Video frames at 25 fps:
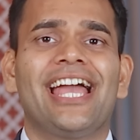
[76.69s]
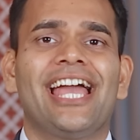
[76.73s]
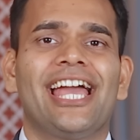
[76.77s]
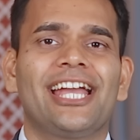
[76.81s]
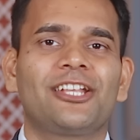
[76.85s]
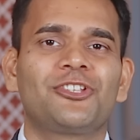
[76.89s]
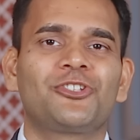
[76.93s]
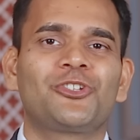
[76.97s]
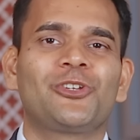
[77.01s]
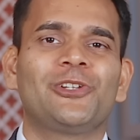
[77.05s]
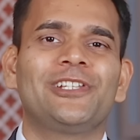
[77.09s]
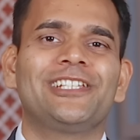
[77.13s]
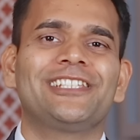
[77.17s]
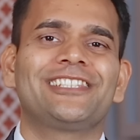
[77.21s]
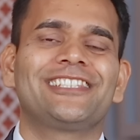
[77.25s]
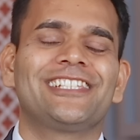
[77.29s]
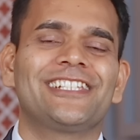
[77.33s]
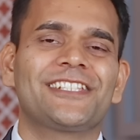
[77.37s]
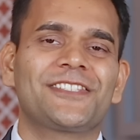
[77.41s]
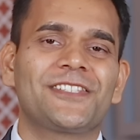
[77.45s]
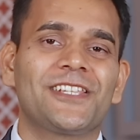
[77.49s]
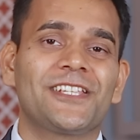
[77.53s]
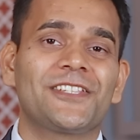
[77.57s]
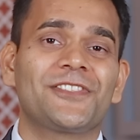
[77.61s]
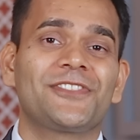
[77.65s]
Actually,
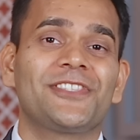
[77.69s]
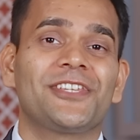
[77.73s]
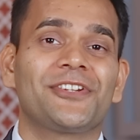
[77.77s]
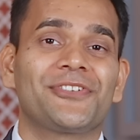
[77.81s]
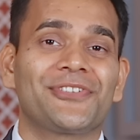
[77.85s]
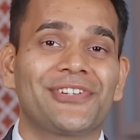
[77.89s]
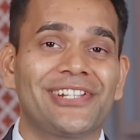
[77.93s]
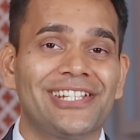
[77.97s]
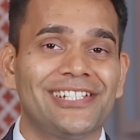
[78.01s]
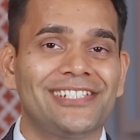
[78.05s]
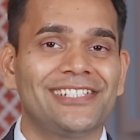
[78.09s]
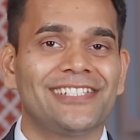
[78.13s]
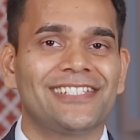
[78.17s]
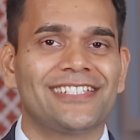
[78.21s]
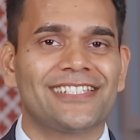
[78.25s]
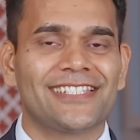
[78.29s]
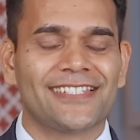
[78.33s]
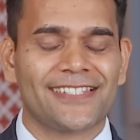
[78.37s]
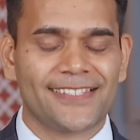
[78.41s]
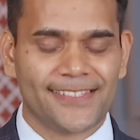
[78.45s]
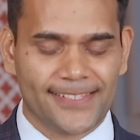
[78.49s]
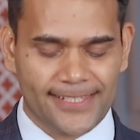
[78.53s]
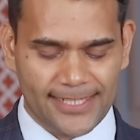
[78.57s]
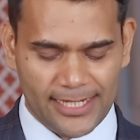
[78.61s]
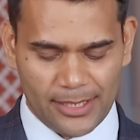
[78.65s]
this is the real
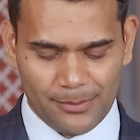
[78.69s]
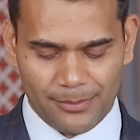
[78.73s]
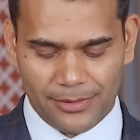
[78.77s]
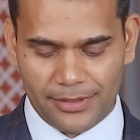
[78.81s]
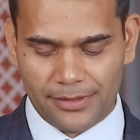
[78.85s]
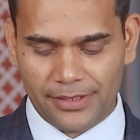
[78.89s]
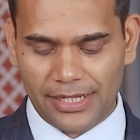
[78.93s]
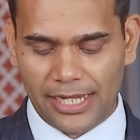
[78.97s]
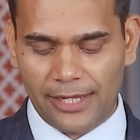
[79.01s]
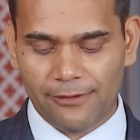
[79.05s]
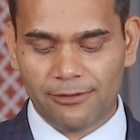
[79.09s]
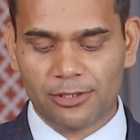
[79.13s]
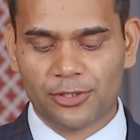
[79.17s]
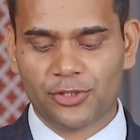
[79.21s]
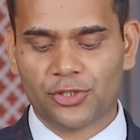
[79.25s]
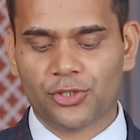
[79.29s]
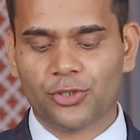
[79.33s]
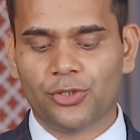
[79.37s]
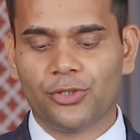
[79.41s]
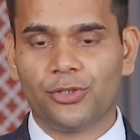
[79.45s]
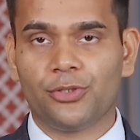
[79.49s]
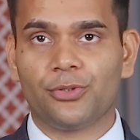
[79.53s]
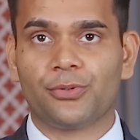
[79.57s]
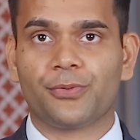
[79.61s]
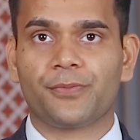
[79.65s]
cinnamon. I'll
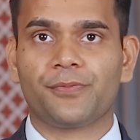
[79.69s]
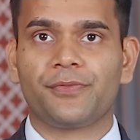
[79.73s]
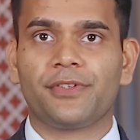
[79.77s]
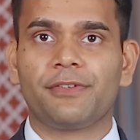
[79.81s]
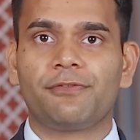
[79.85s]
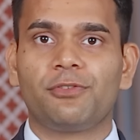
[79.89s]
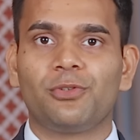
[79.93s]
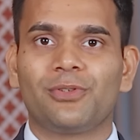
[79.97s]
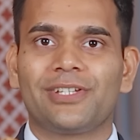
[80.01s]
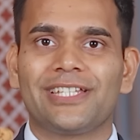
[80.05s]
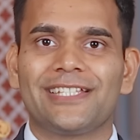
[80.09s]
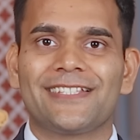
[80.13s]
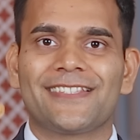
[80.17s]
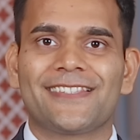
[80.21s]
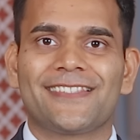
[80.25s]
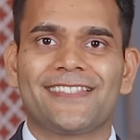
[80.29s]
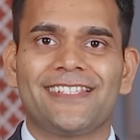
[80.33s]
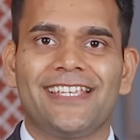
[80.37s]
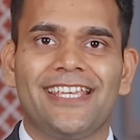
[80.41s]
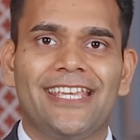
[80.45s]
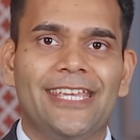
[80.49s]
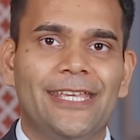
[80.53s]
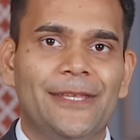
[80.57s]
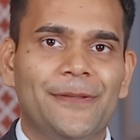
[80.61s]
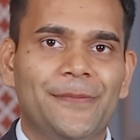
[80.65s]
show you if you can
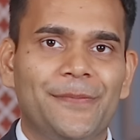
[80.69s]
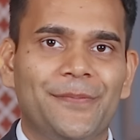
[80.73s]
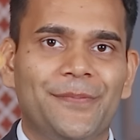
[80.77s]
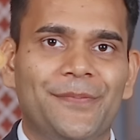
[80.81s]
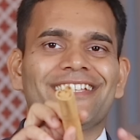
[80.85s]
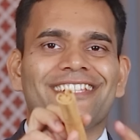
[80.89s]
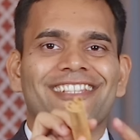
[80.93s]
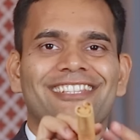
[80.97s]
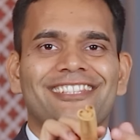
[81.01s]
see.